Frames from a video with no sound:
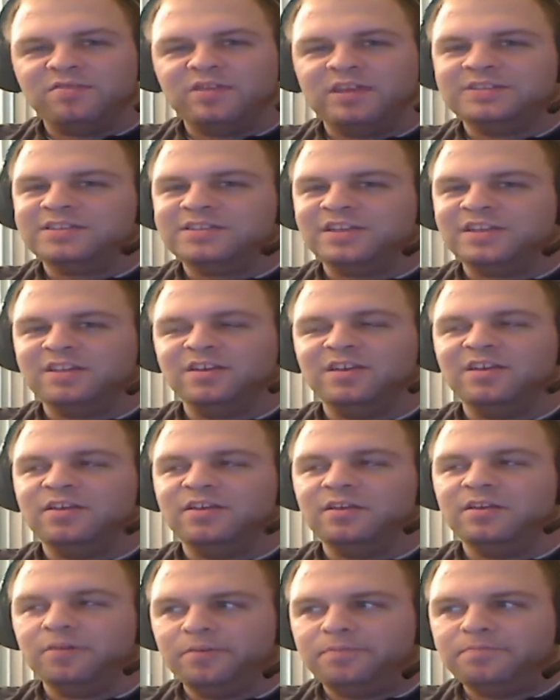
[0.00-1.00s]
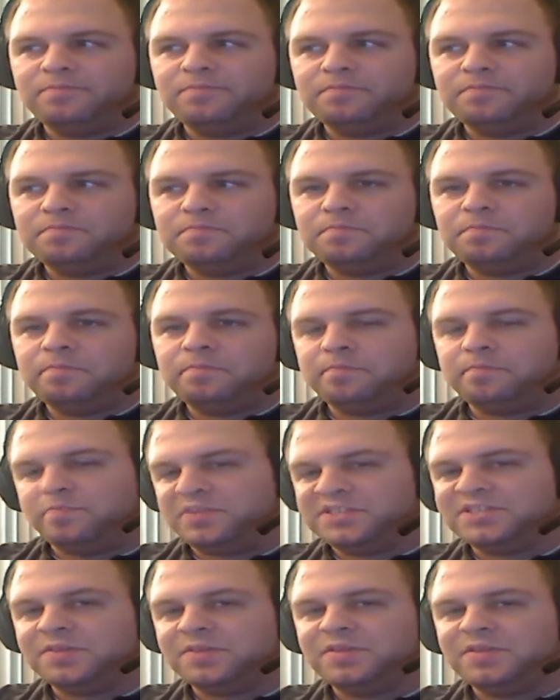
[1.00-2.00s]
gonna
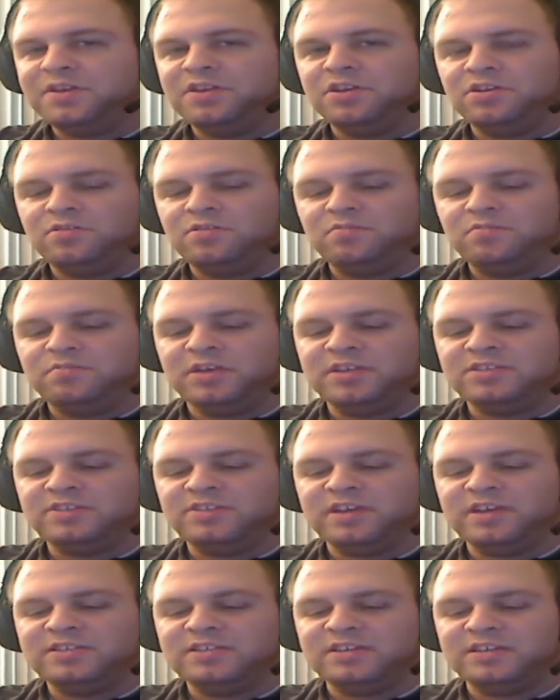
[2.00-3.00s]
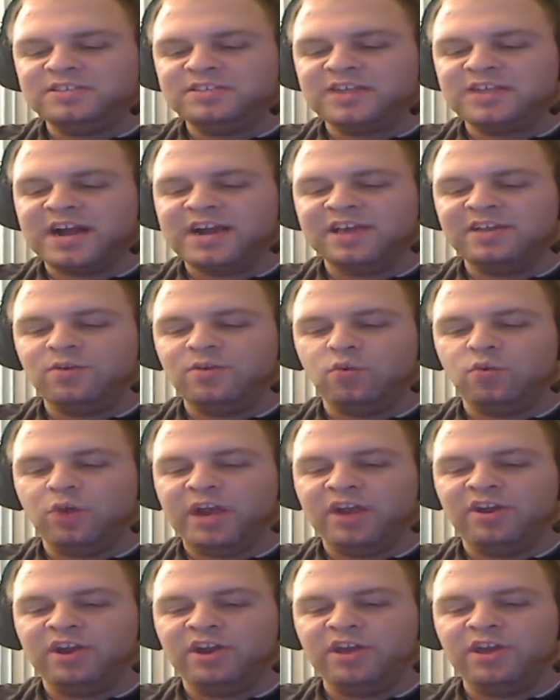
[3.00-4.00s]
be something new, interesting, exciting,
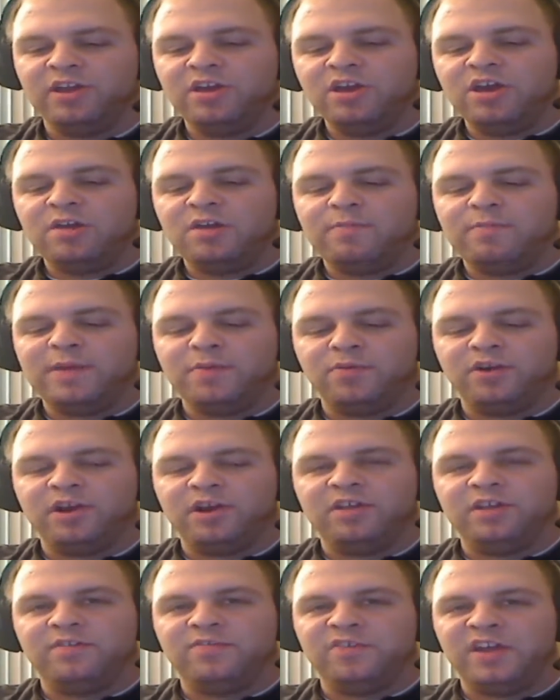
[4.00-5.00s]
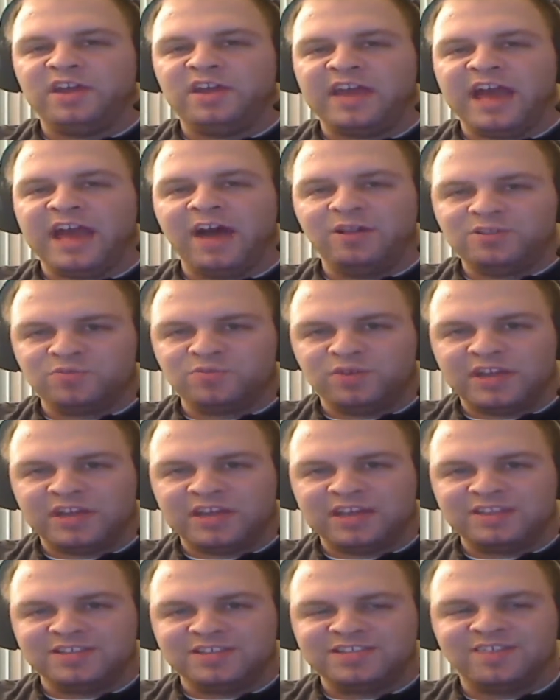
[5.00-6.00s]
wary. People are gonna freak out when they
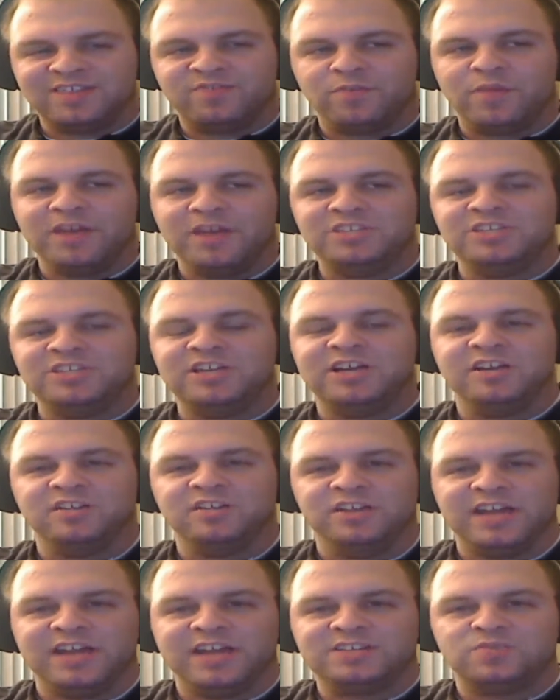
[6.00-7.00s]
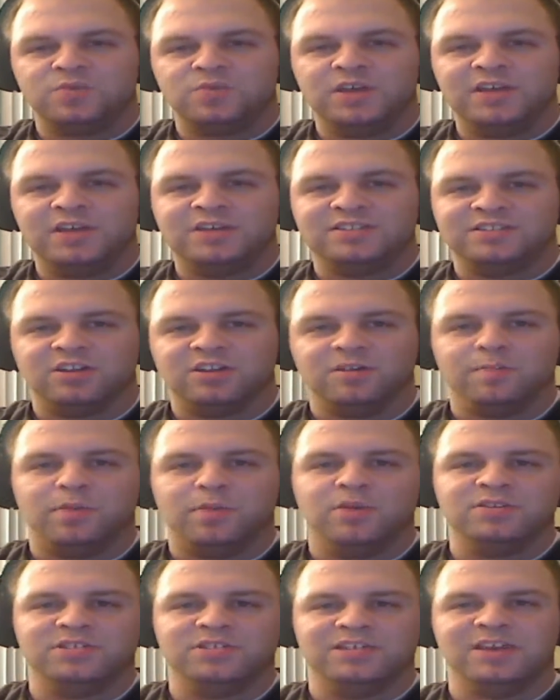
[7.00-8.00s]
get this information here in the next week and start
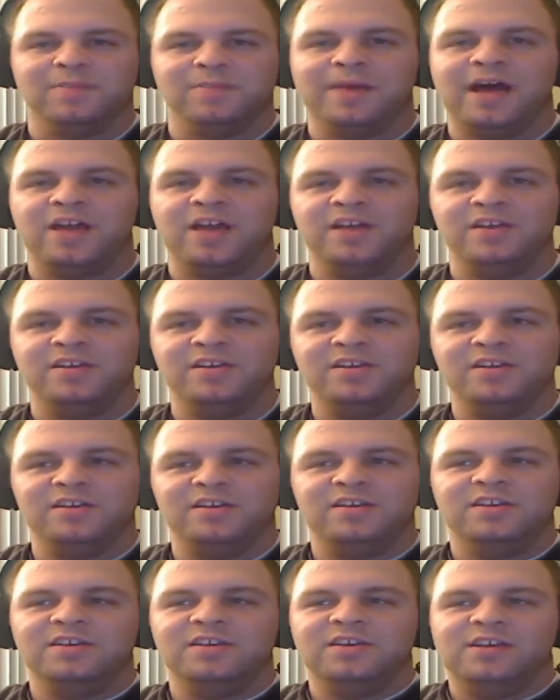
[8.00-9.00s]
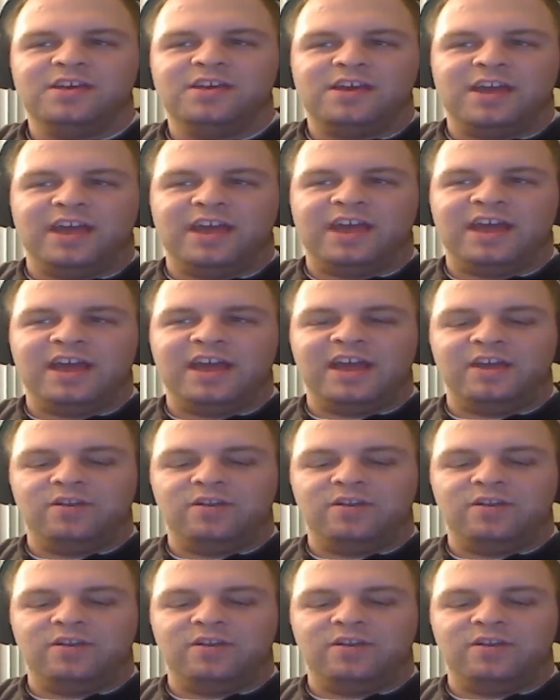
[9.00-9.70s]
posting about it. And